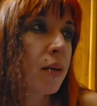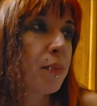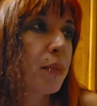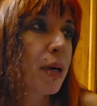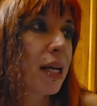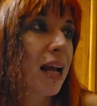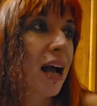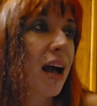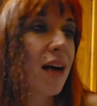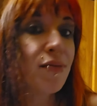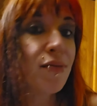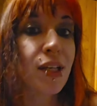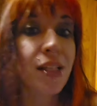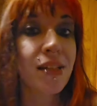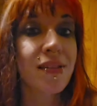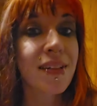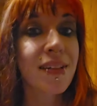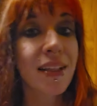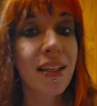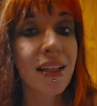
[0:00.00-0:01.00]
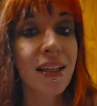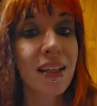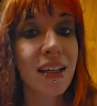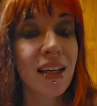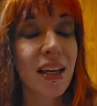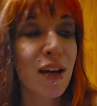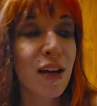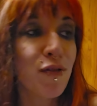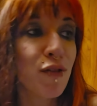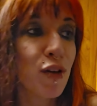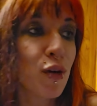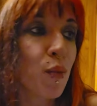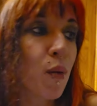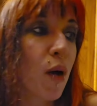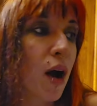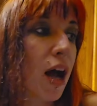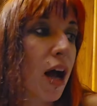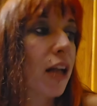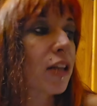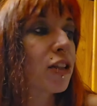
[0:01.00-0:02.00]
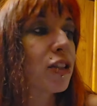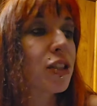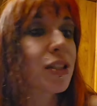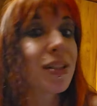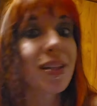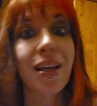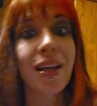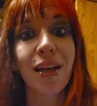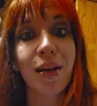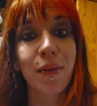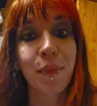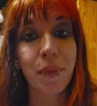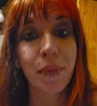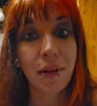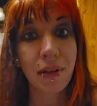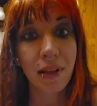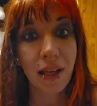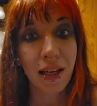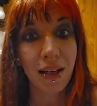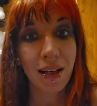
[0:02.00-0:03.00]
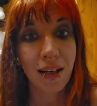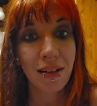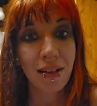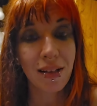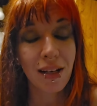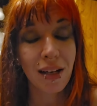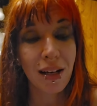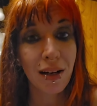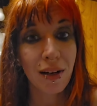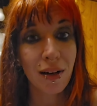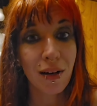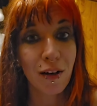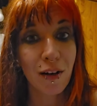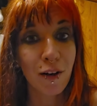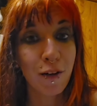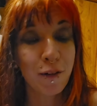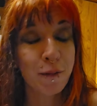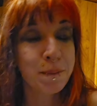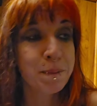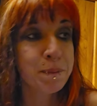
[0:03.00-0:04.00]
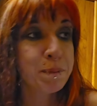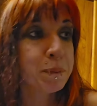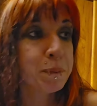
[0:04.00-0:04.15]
But obviously, if you watched like Planet Terror